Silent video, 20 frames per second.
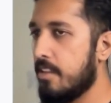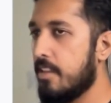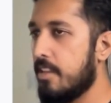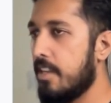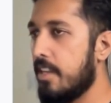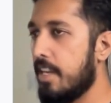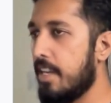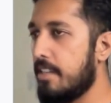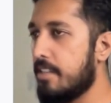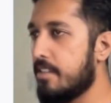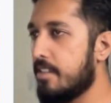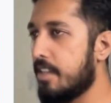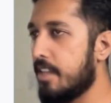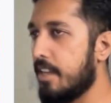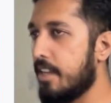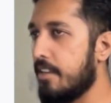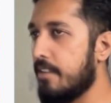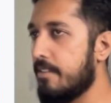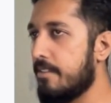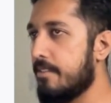Let's say
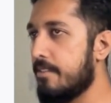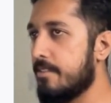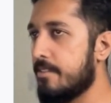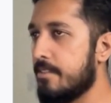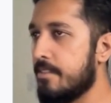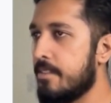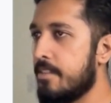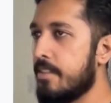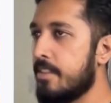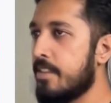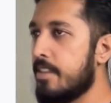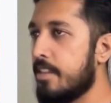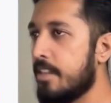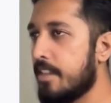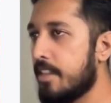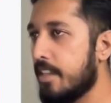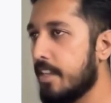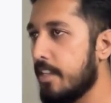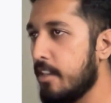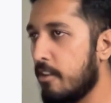
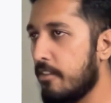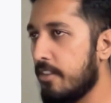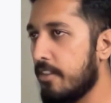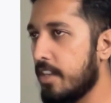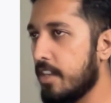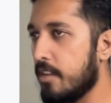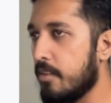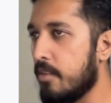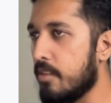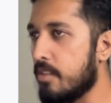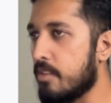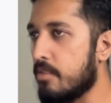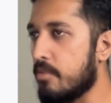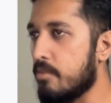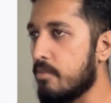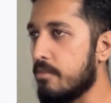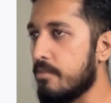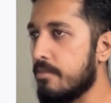t of n equals to